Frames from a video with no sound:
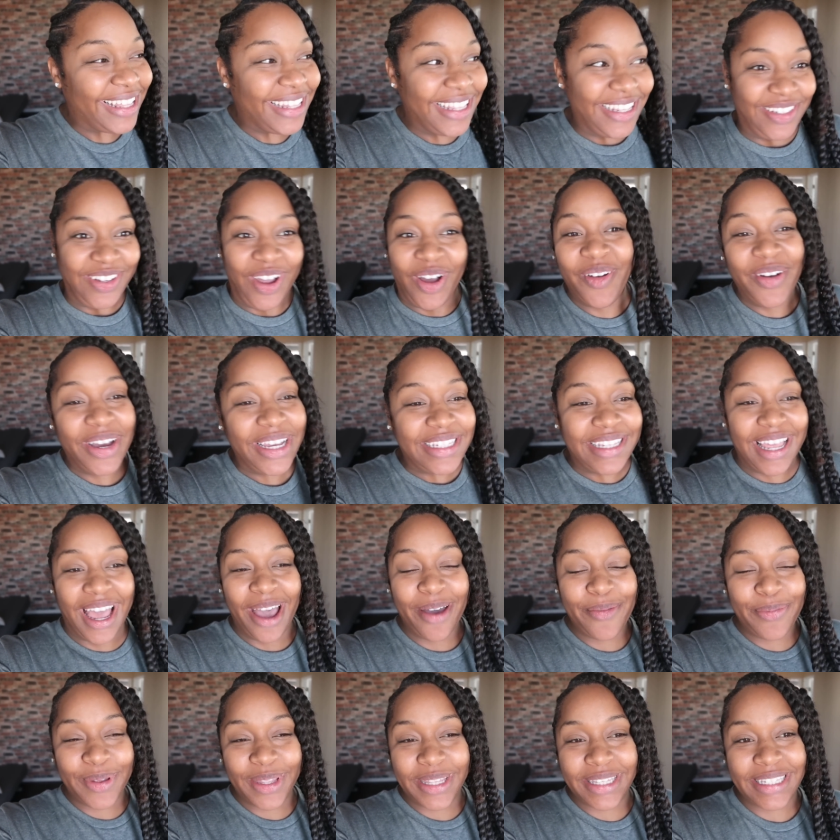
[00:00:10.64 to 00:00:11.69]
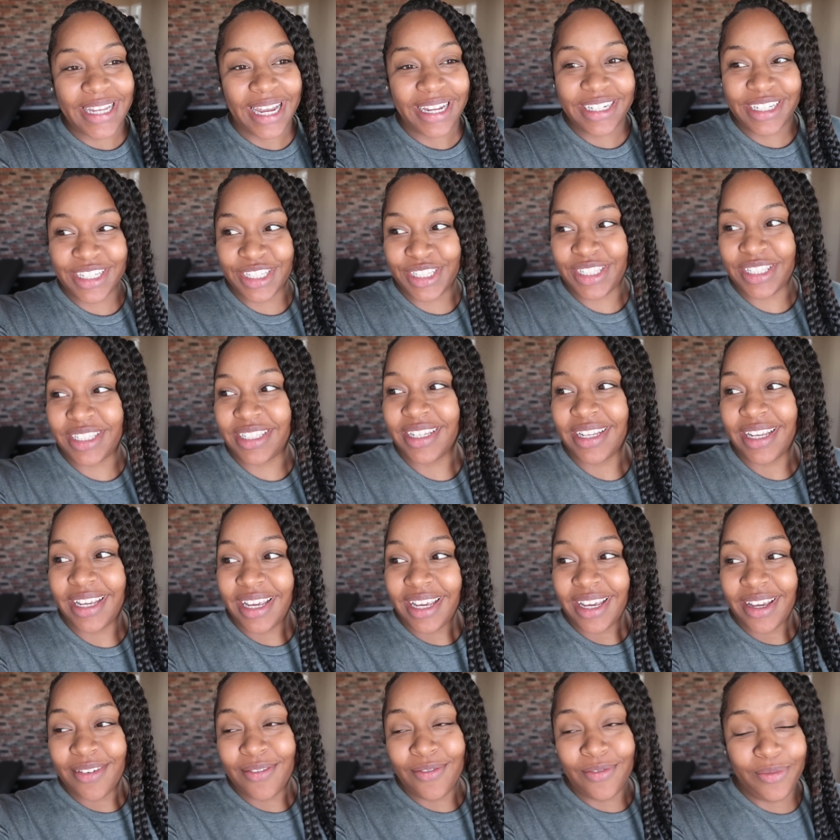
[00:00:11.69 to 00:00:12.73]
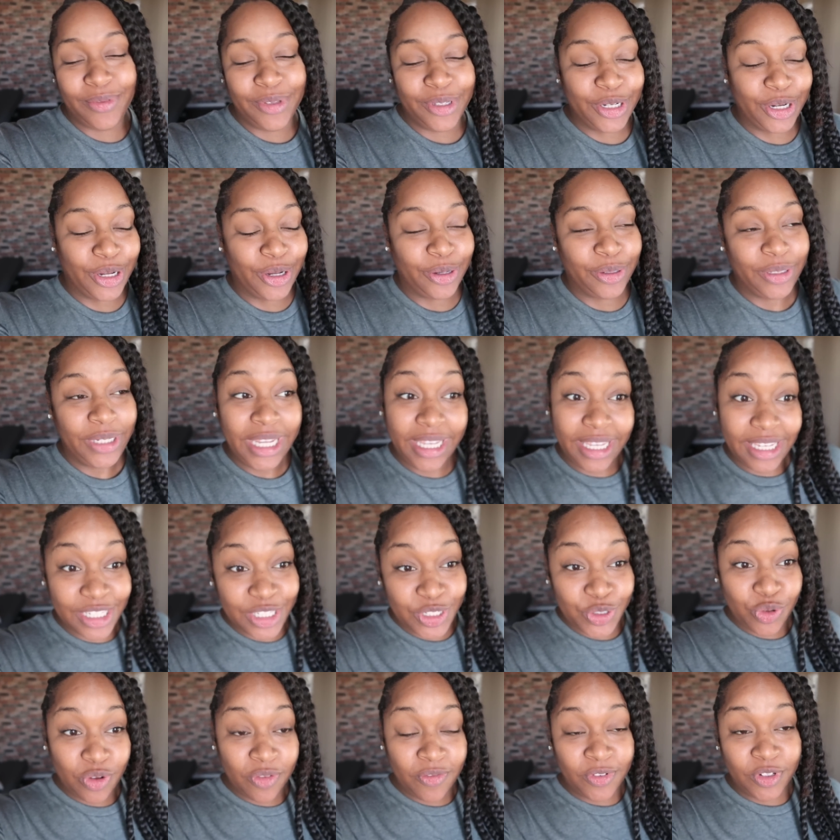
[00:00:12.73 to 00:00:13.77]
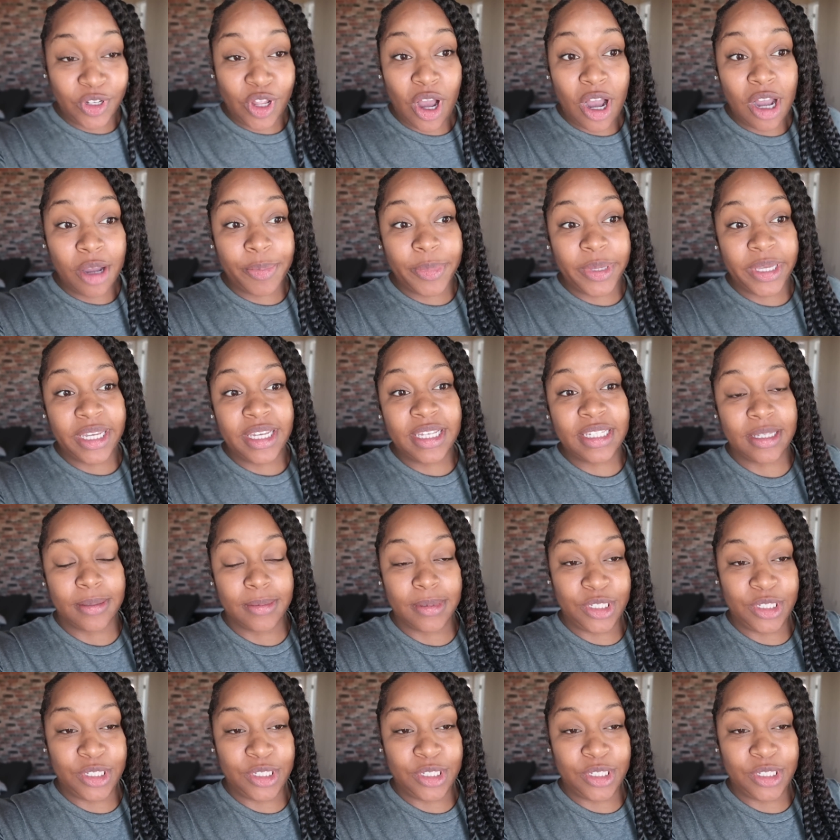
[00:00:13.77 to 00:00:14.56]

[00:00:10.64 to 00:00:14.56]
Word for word: this always happens. I just, you know, Nikki's doing Vlogmas.